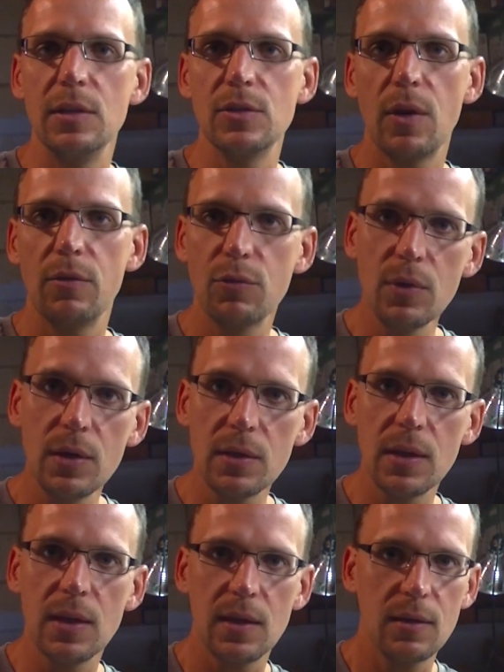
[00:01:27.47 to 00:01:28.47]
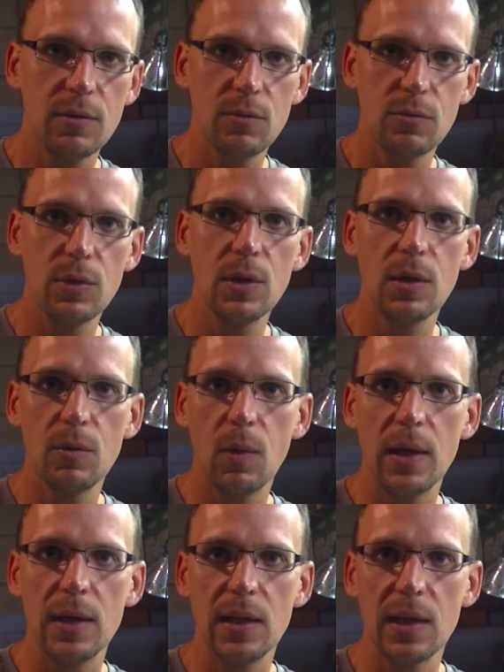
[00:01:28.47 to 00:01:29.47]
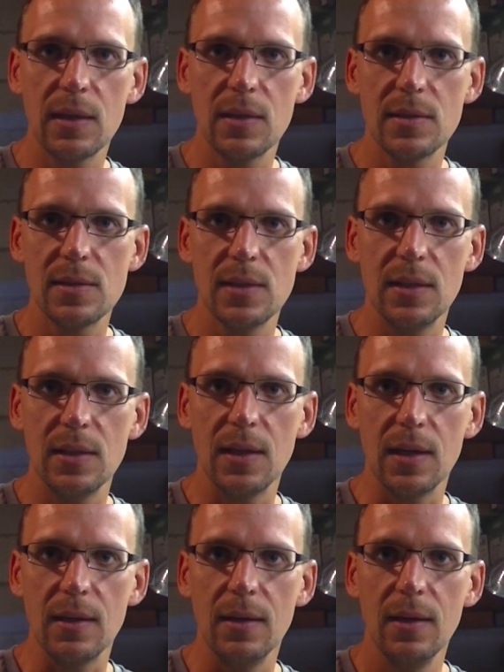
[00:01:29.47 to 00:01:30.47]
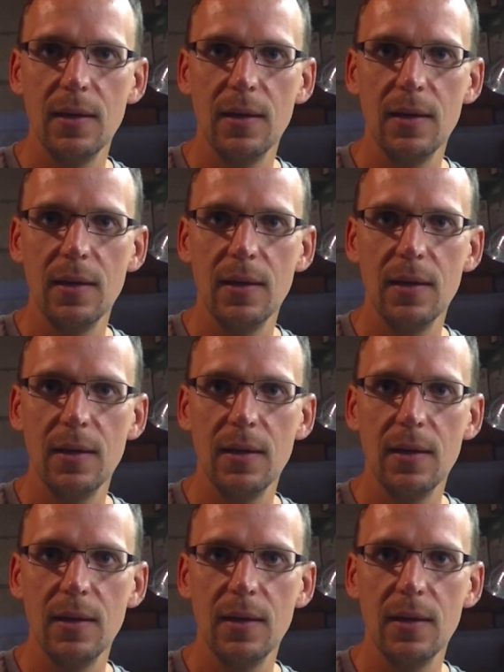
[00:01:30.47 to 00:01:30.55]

So I've really, really wanted to get this scene done.